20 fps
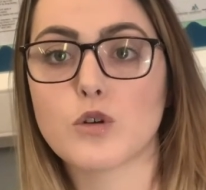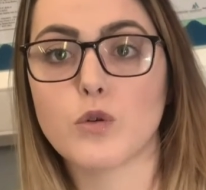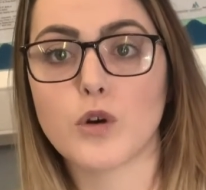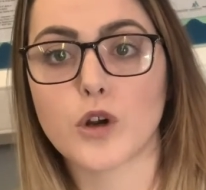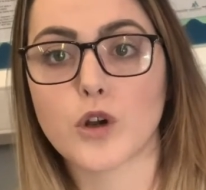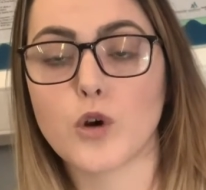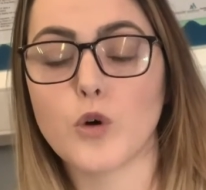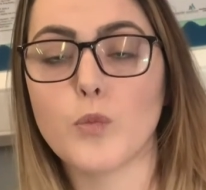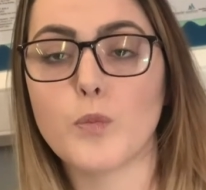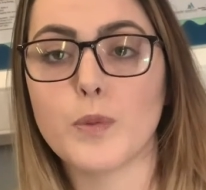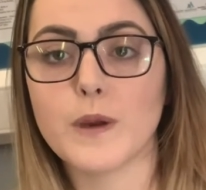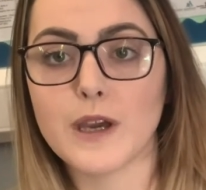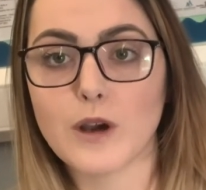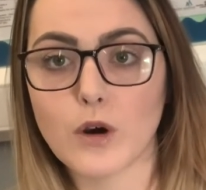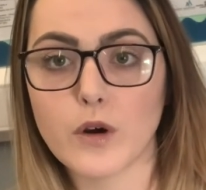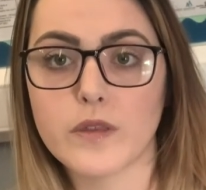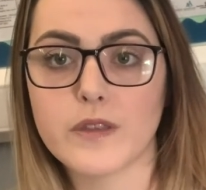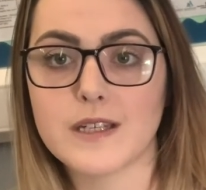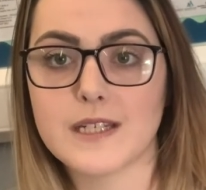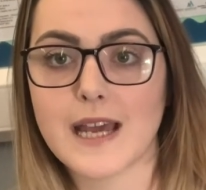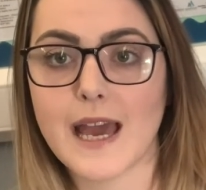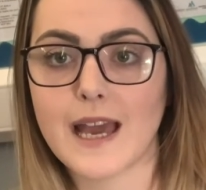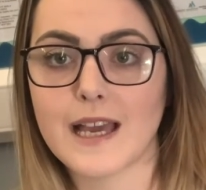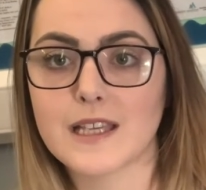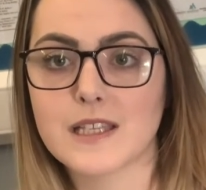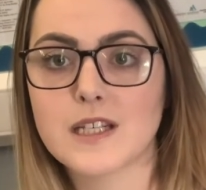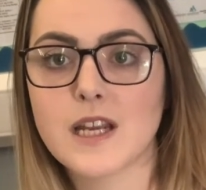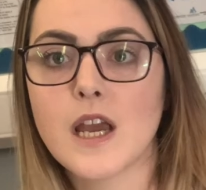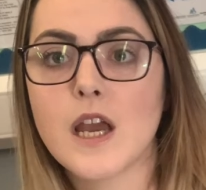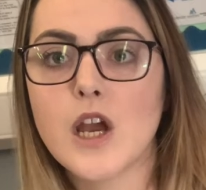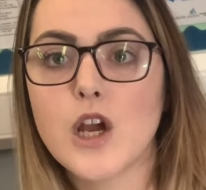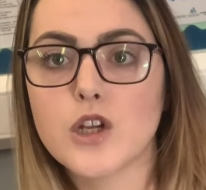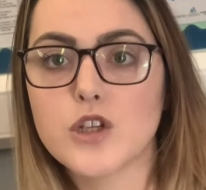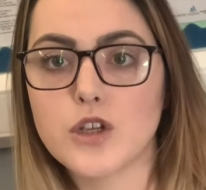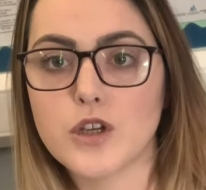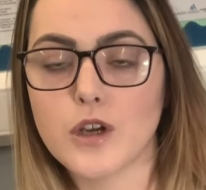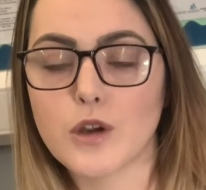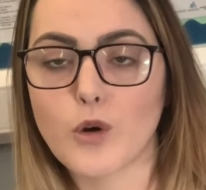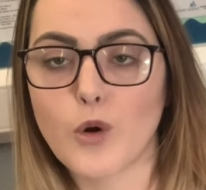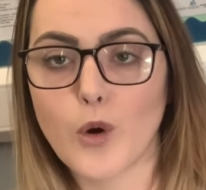or go beyond the text
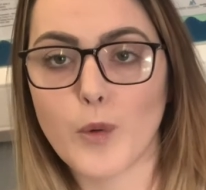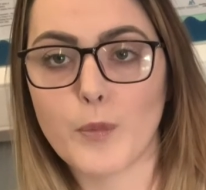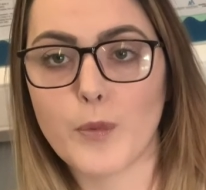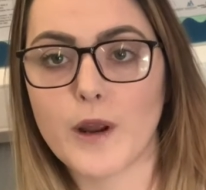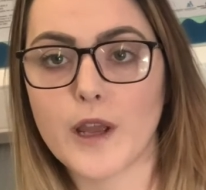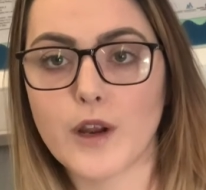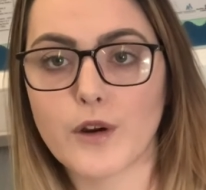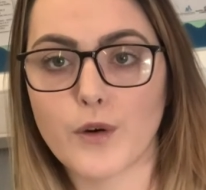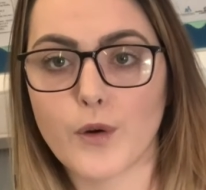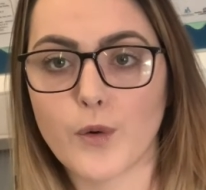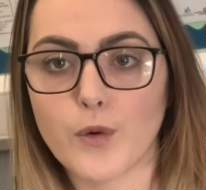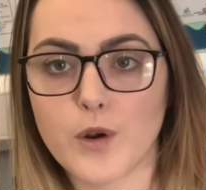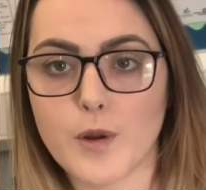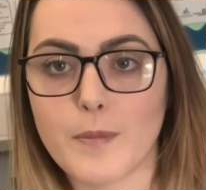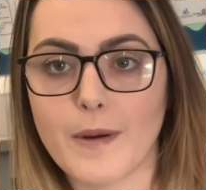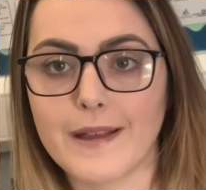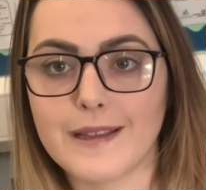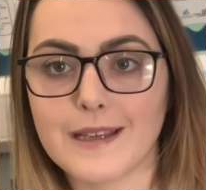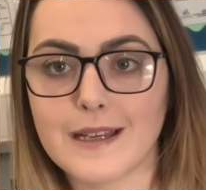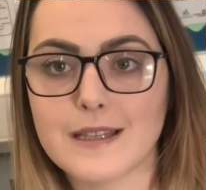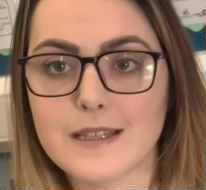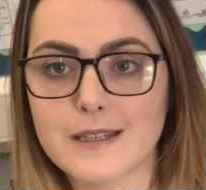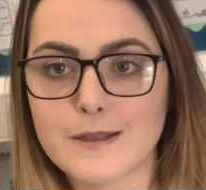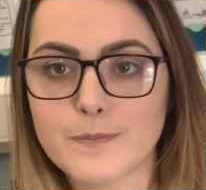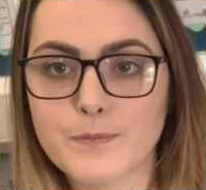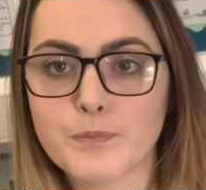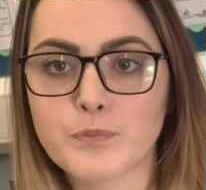to incorporate your own opinions.